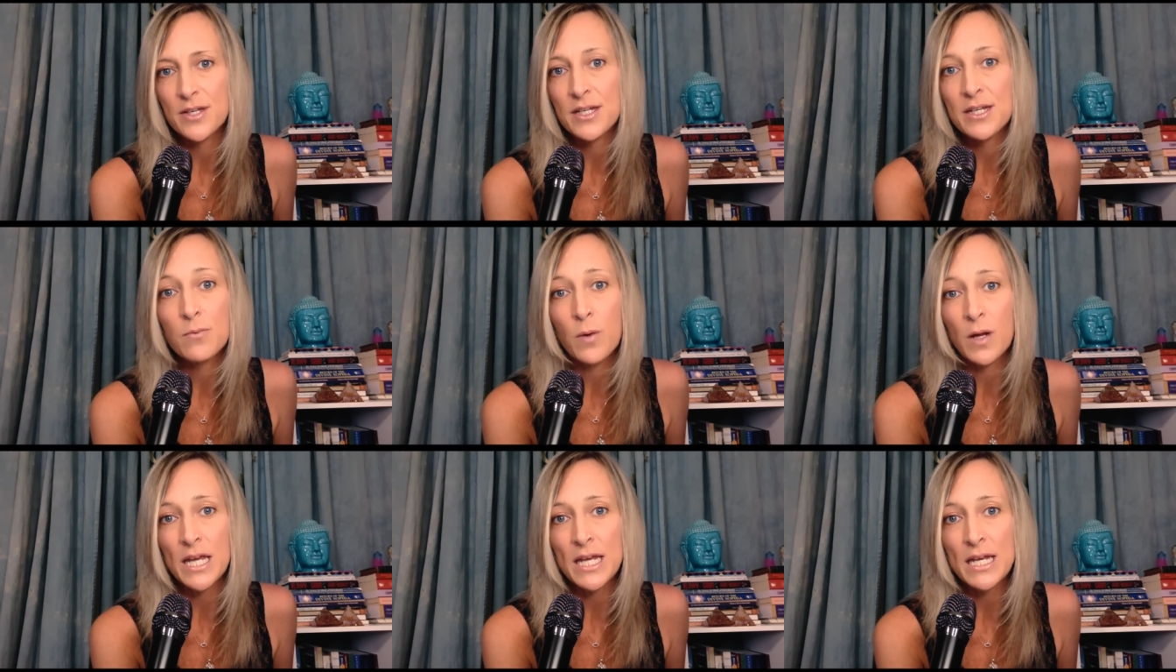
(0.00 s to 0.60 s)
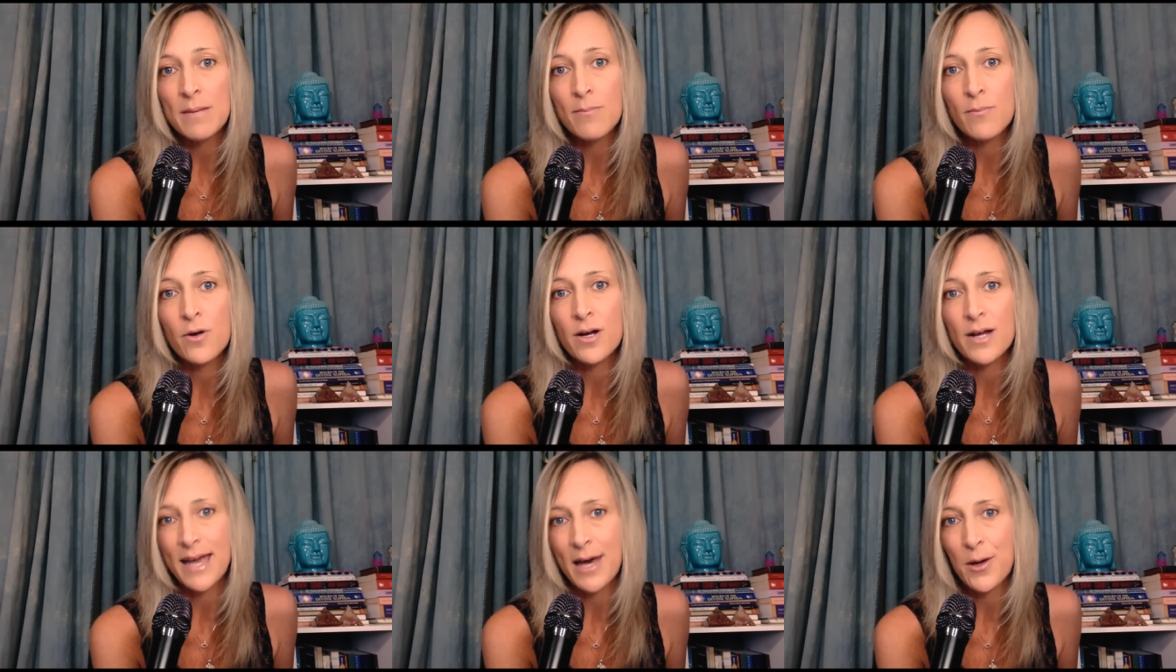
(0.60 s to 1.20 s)
He didn't want any
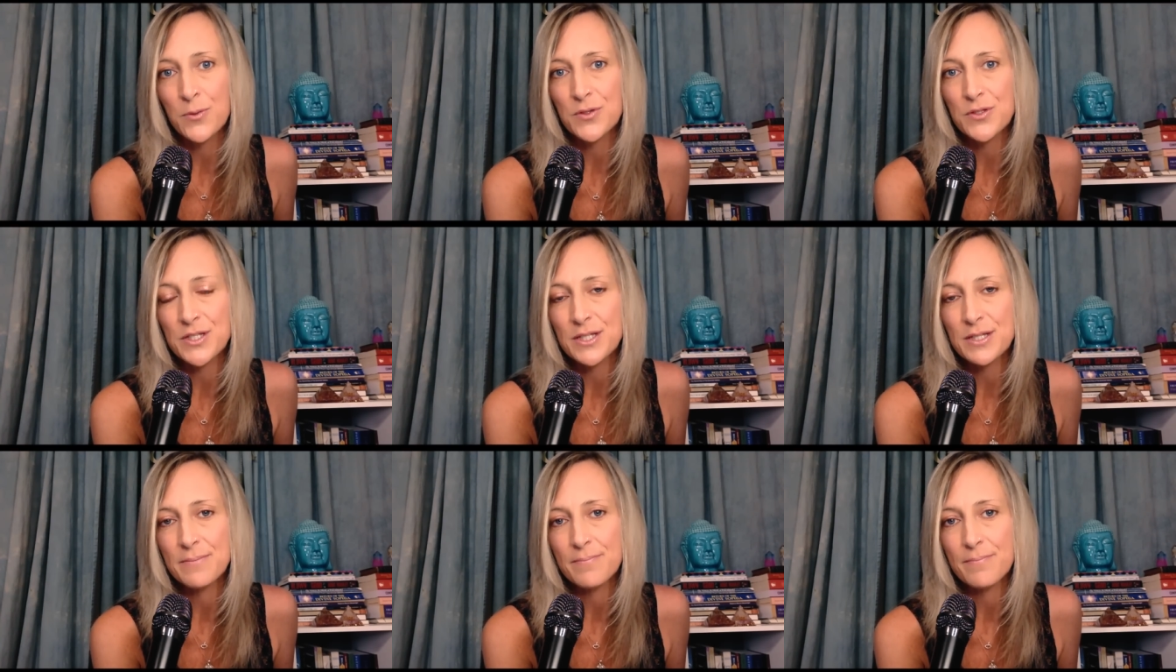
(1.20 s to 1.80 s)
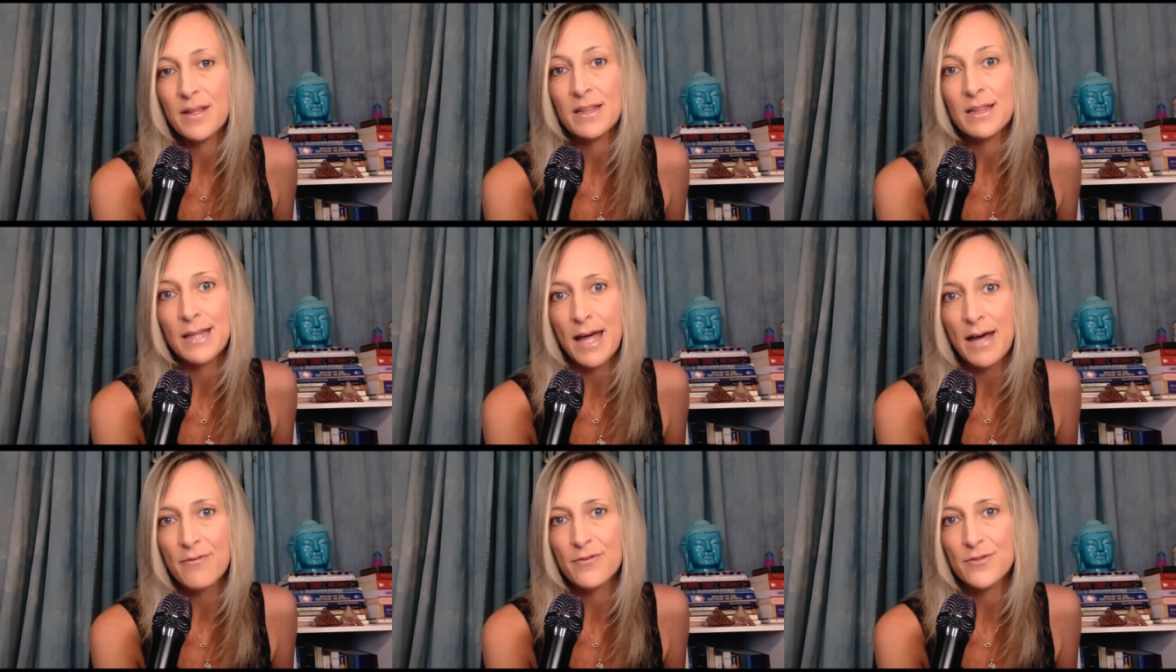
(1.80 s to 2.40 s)
more Celts
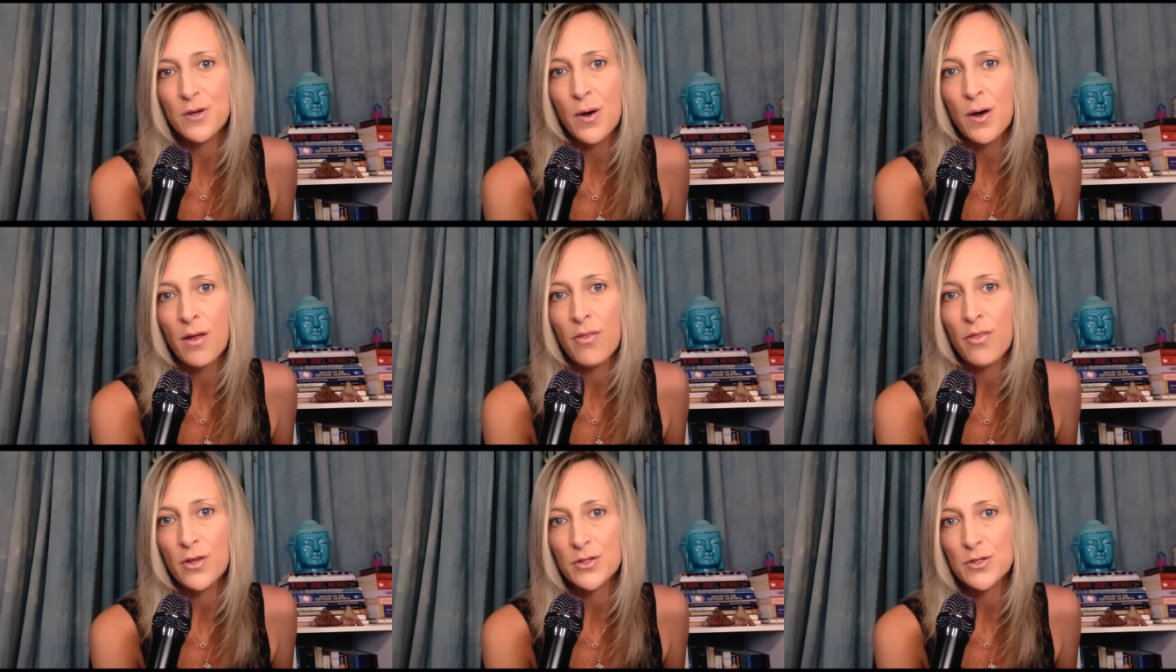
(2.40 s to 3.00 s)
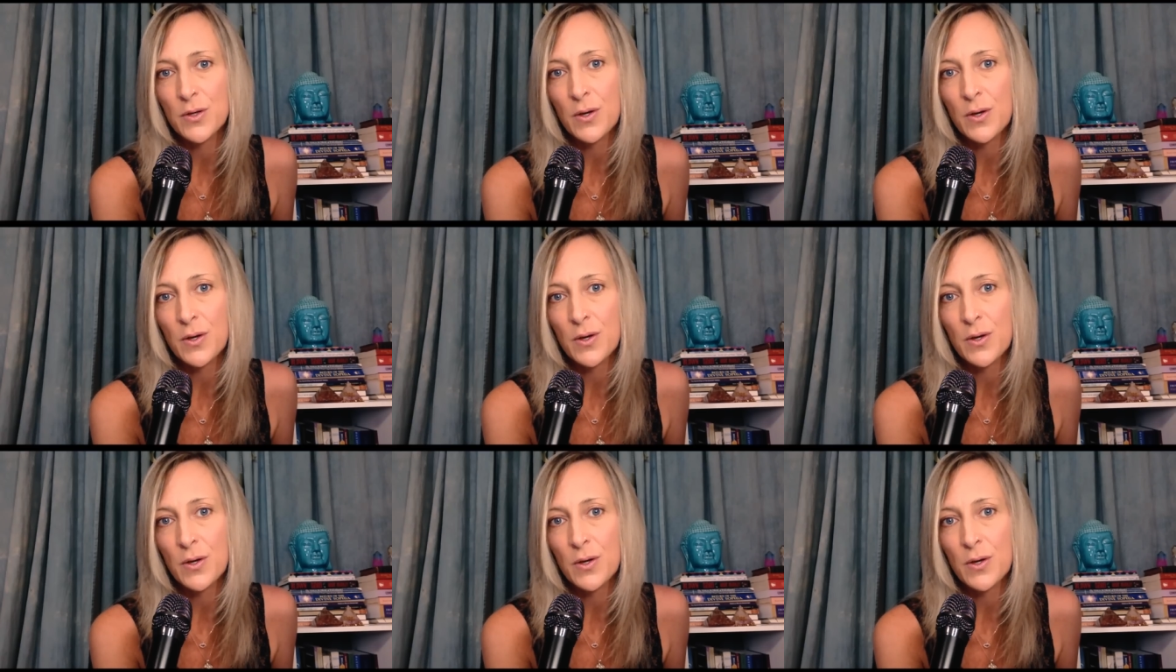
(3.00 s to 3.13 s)
left on this